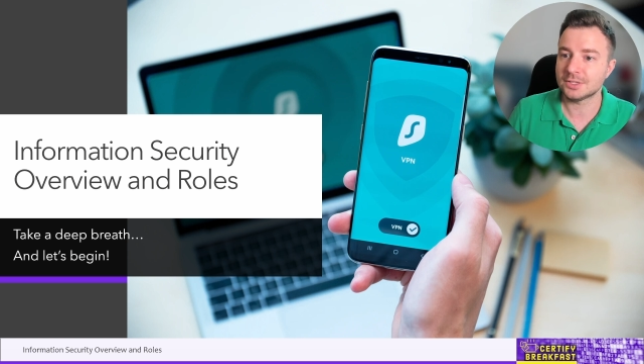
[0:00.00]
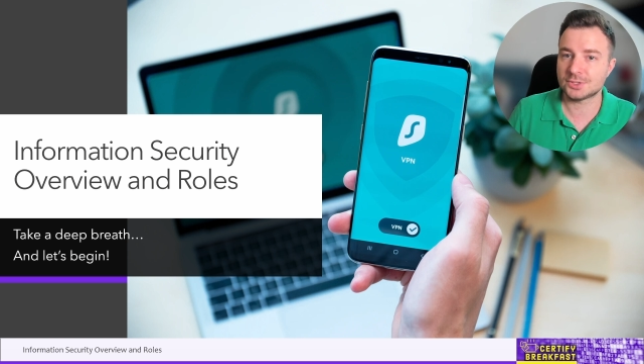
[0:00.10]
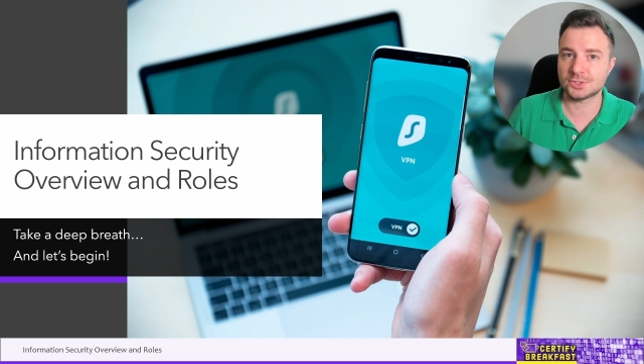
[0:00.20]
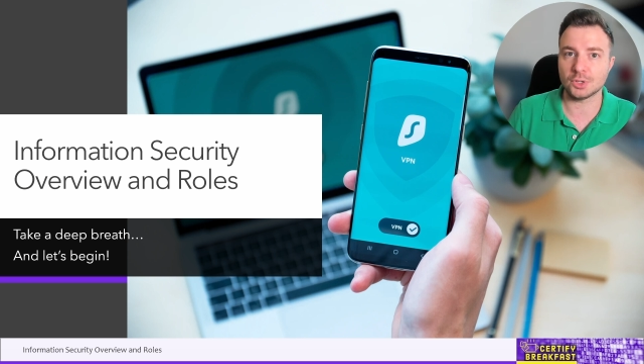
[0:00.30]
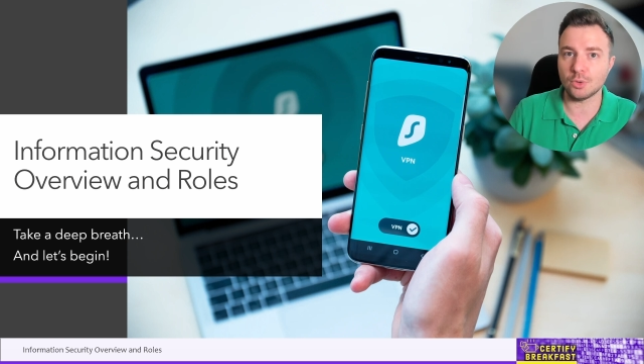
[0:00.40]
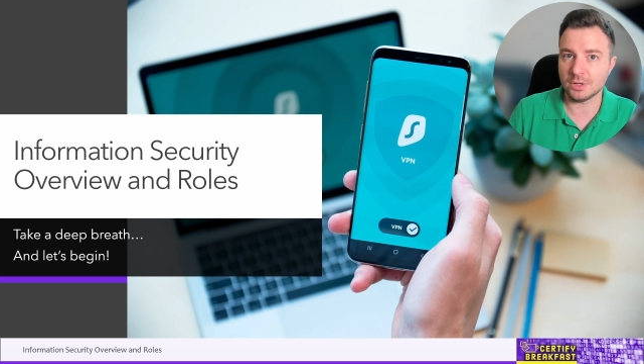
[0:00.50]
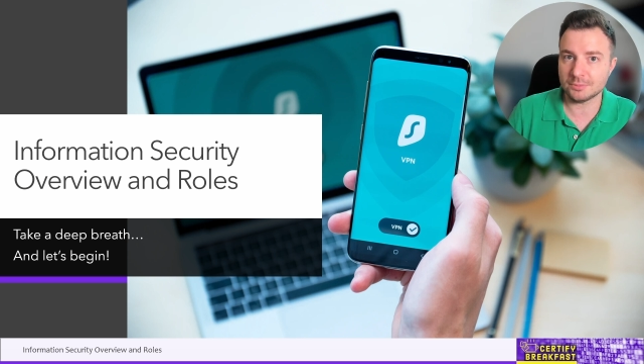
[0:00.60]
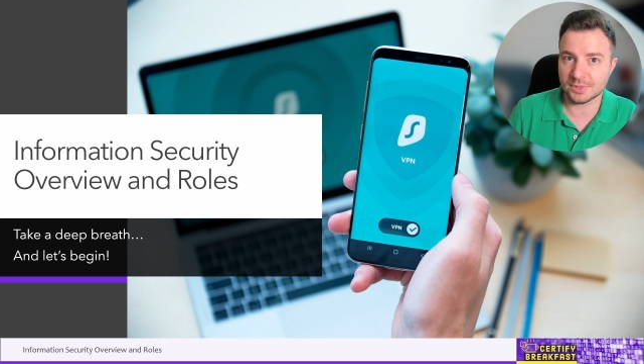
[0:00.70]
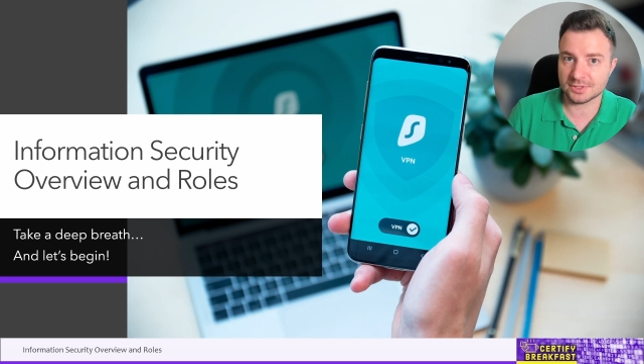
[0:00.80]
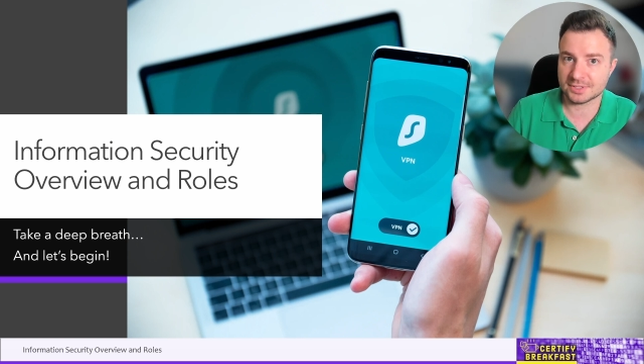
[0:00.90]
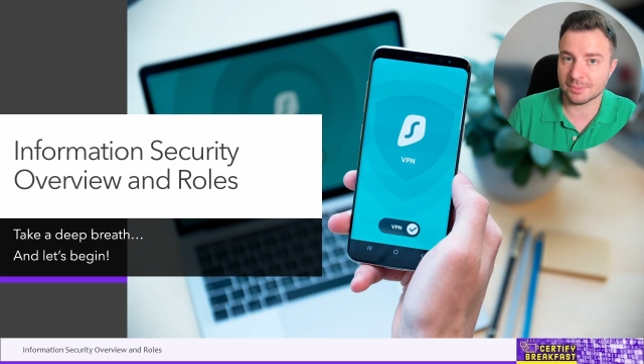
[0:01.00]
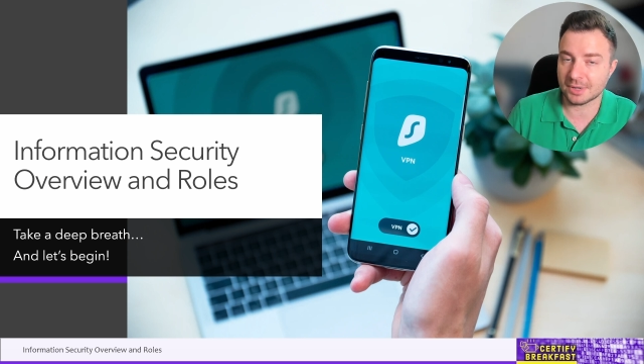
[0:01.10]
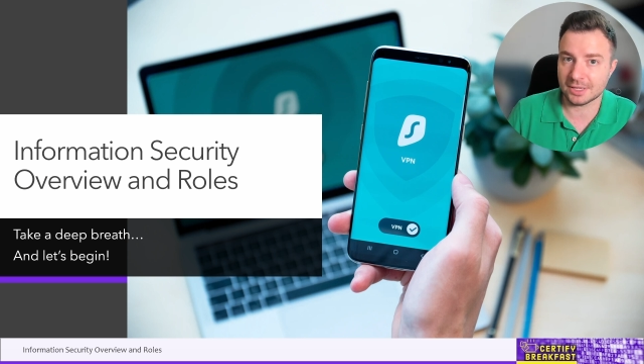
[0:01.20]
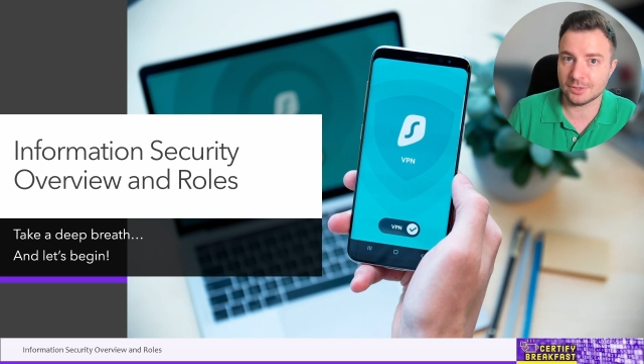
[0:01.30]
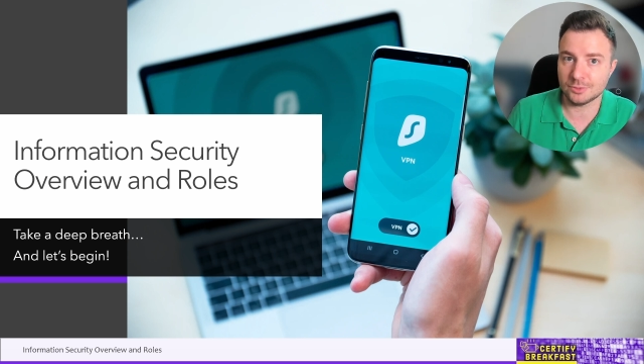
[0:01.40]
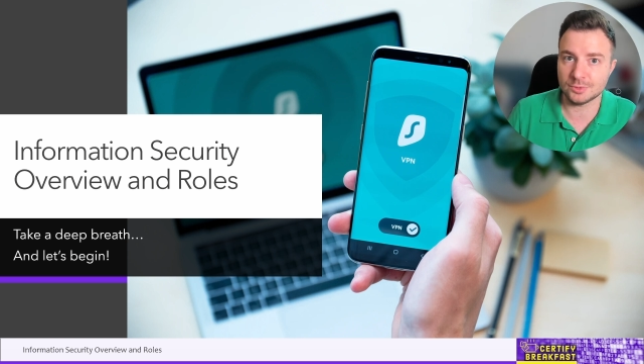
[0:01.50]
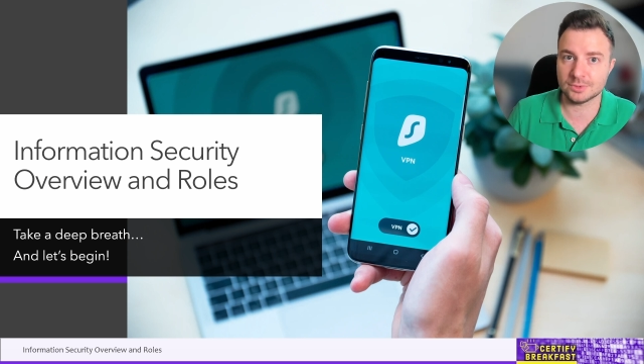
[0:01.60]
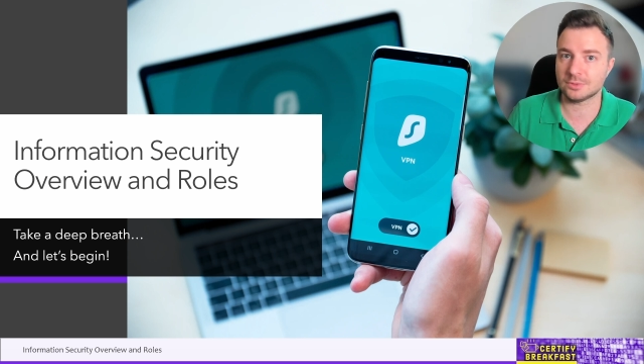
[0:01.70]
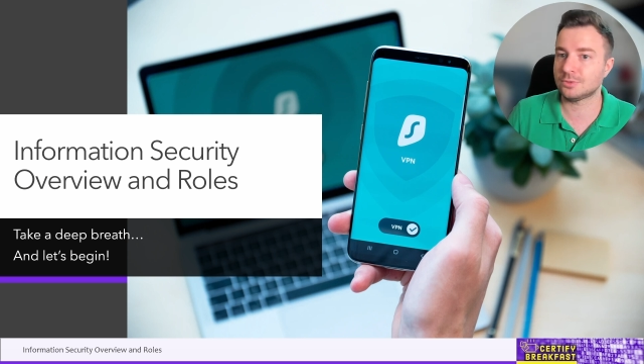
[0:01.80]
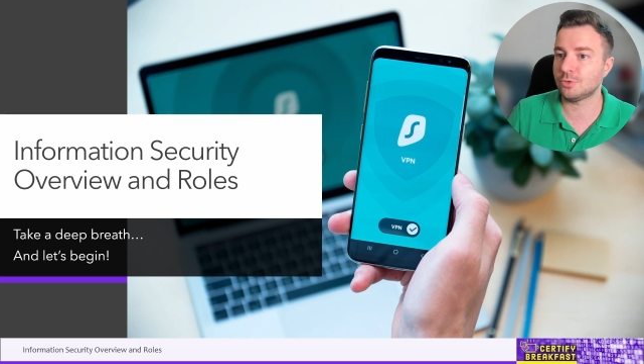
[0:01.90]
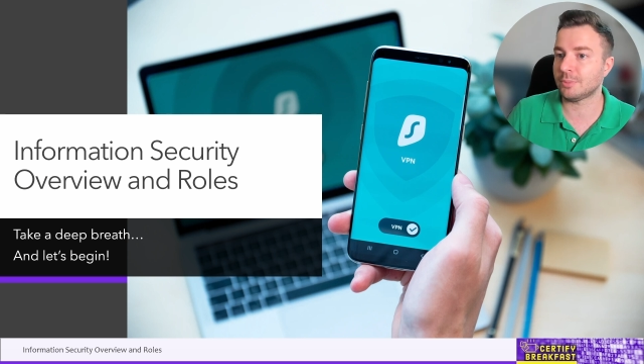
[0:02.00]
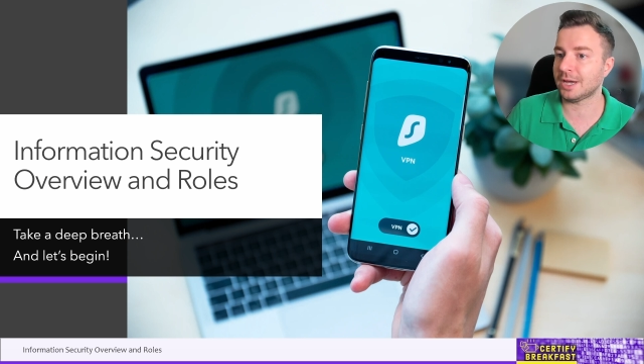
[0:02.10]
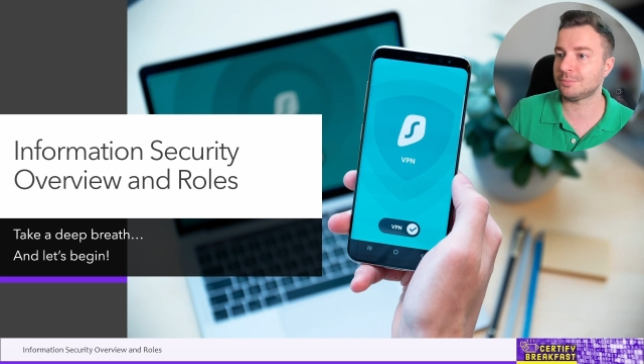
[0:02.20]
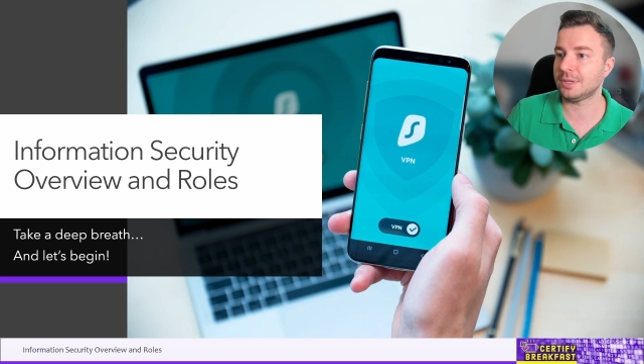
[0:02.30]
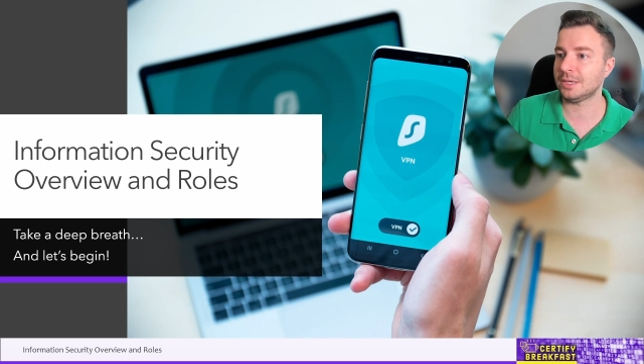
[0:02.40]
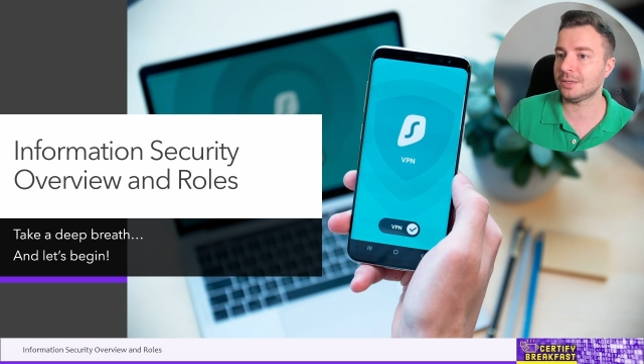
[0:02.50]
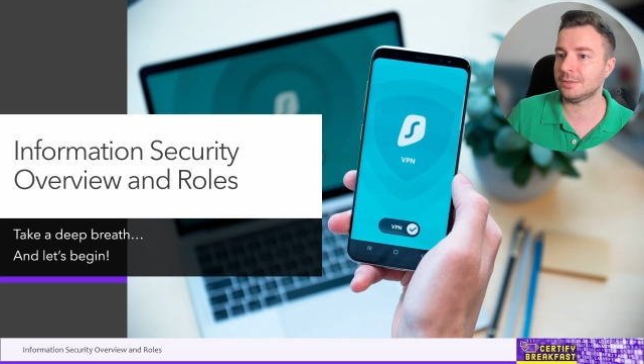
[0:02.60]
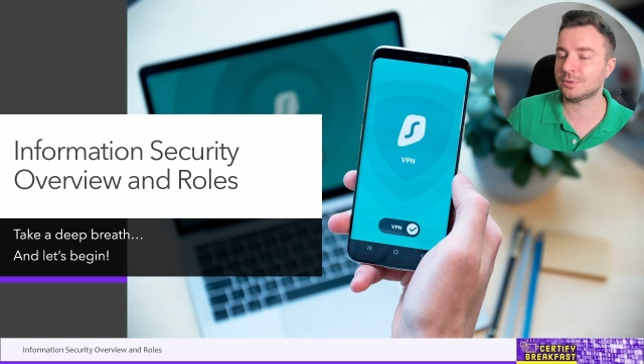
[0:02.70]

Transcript: stolen by somebody who might be